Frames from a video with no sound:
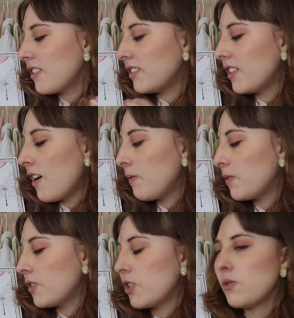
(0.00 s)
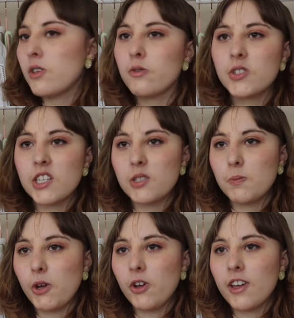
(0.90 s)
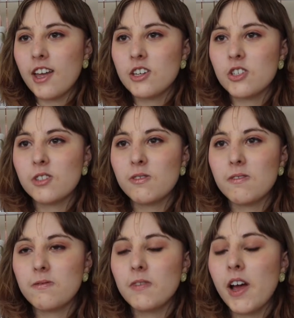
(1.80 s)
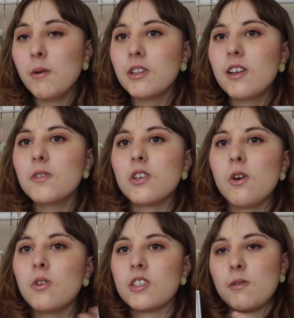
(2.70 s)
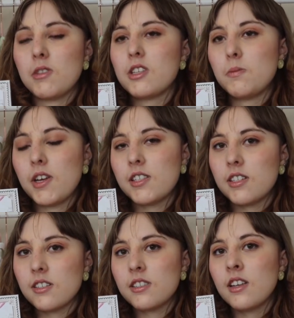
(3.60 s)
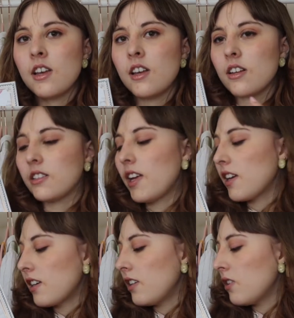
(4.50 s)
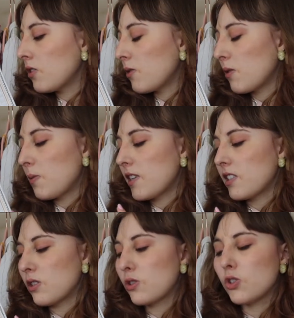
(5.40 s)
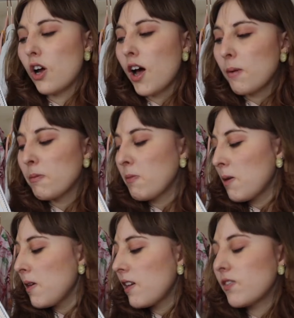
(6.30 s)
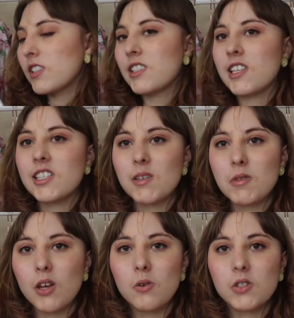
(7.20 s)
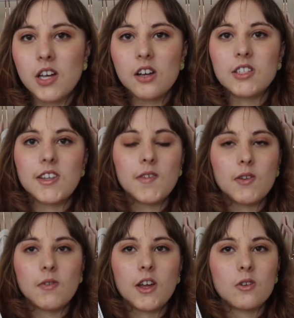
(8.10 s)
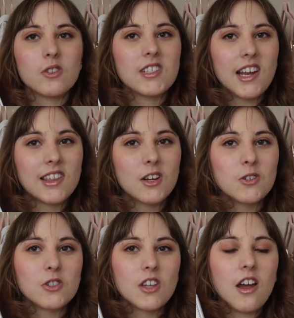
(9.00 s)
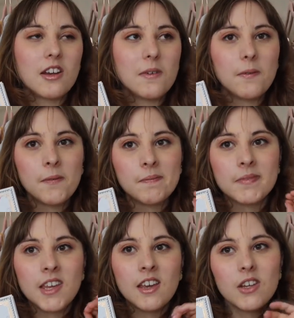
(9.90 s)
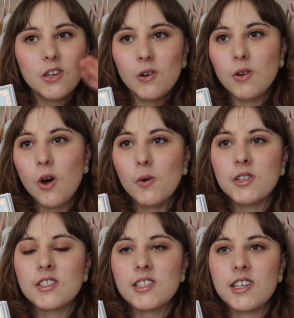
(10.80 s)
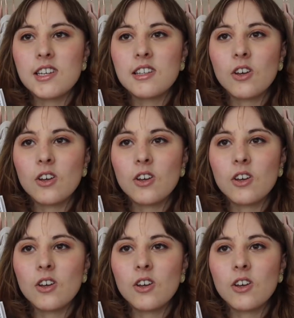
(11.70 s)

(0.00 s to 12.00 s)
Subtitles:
love to use this book and I would love to go to some of these places. Like, you know, some of the places to shop, maybe even see some of the hotels, even if I don't stay there, just kind of, you know, go and see the